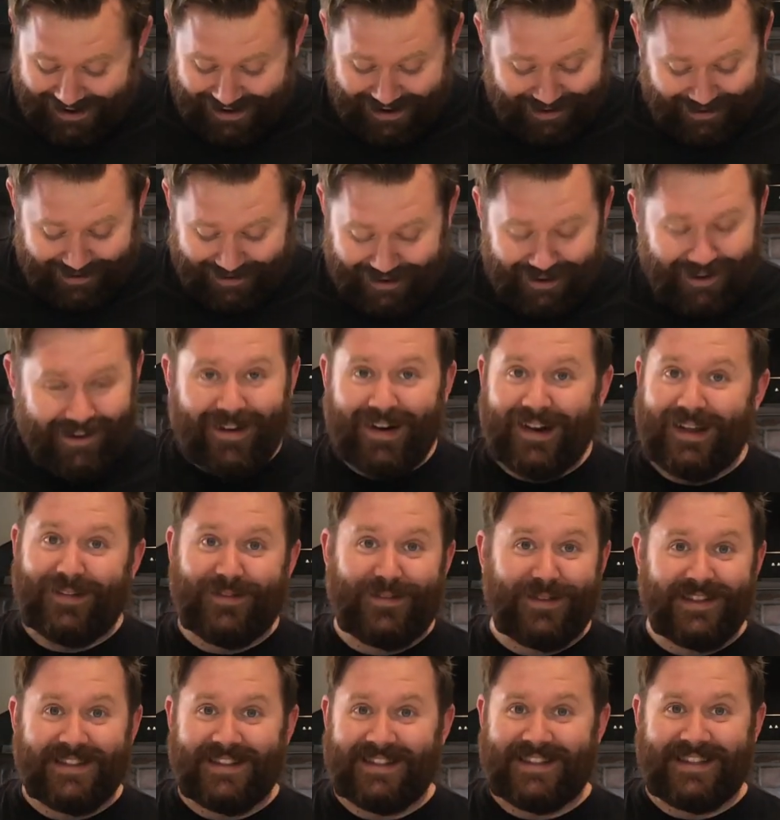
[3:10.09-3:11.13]
I can't
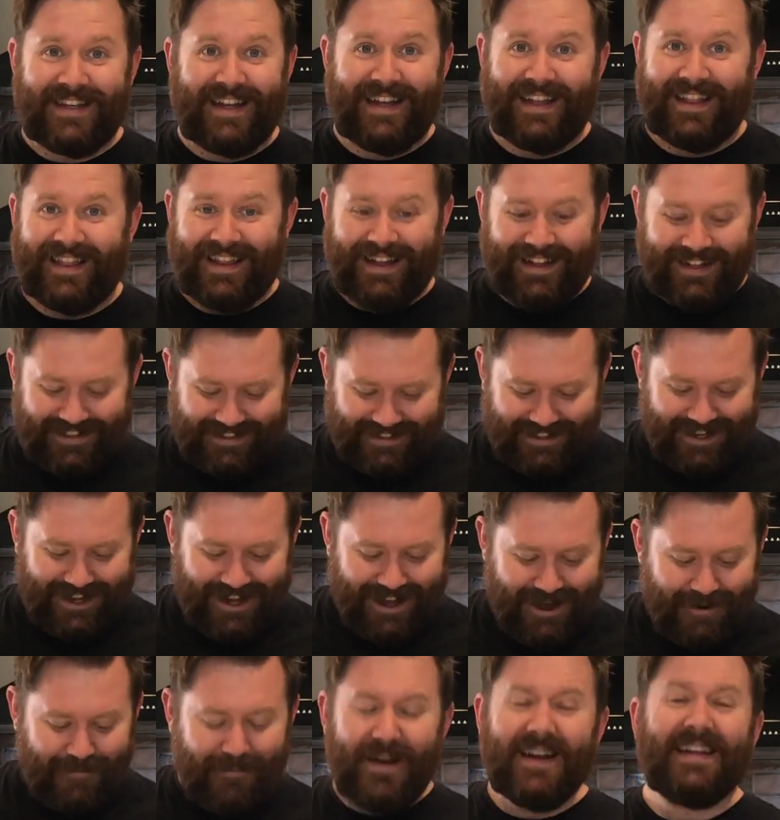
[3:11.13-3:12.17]
even see these.
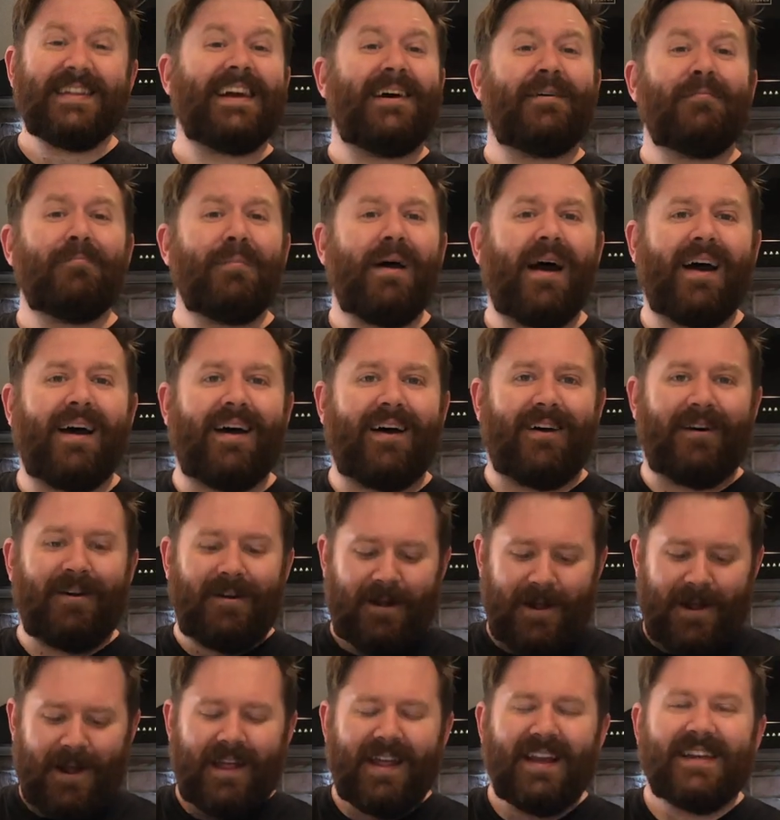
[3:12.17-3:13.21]
But it don't matter.
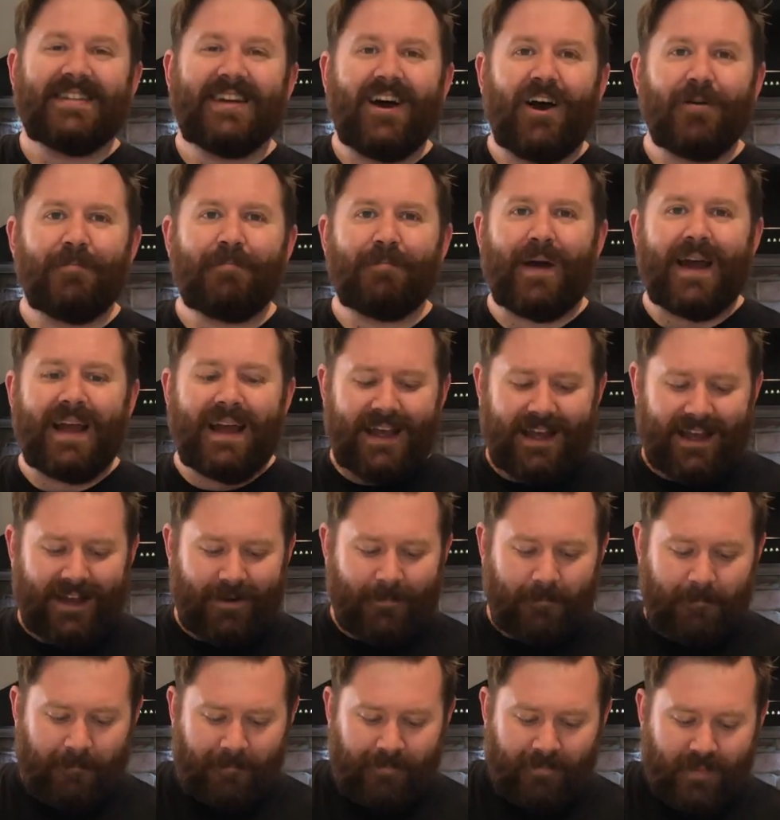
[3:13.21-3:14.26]
It's home
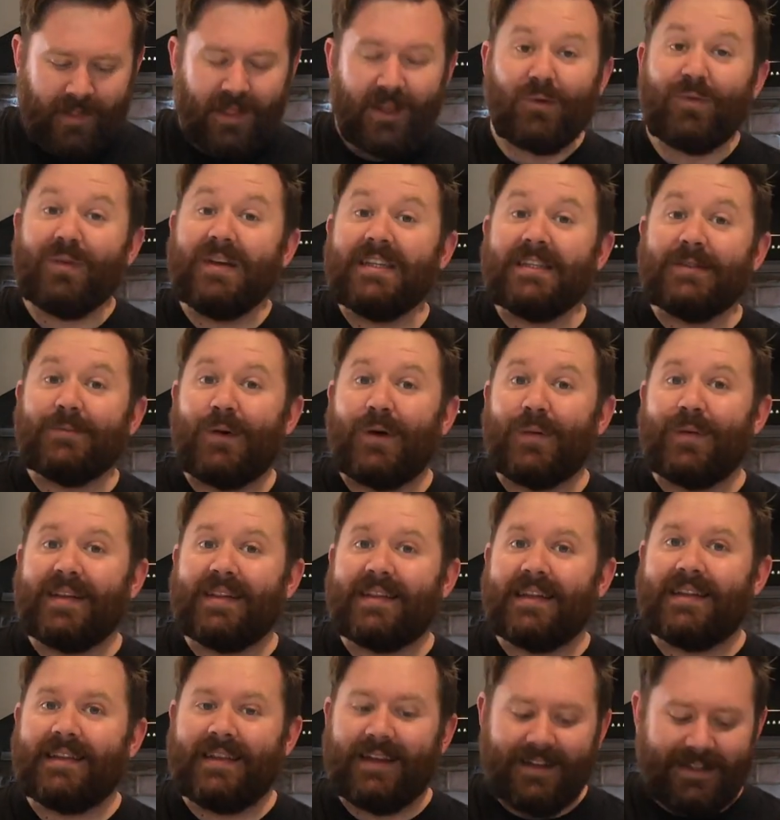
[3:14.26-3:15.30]
baking. The reason why we
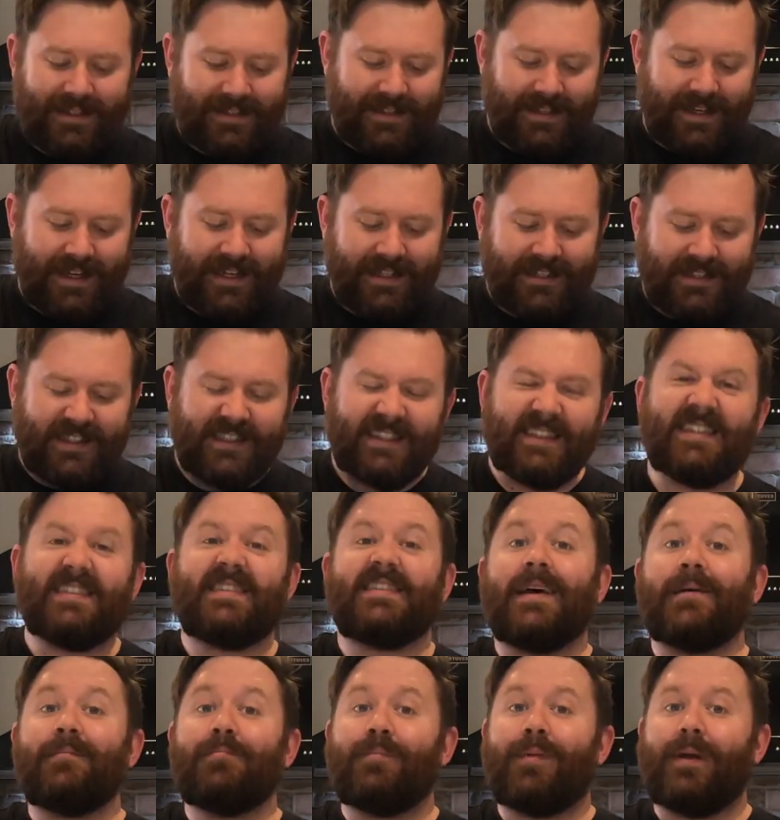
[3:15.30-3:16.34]
did this is it's a
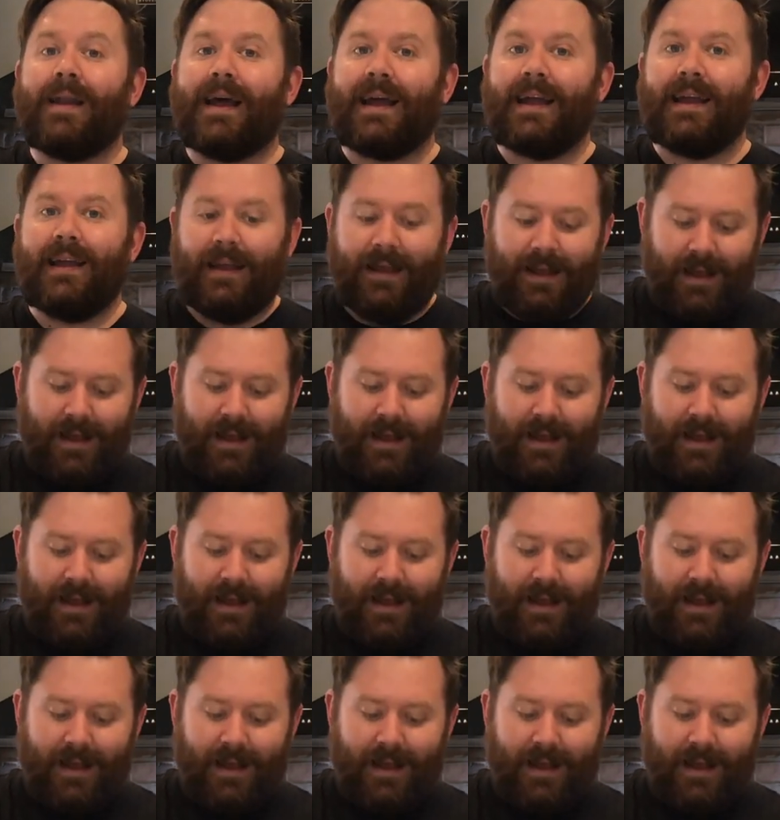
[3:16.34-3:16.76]
template.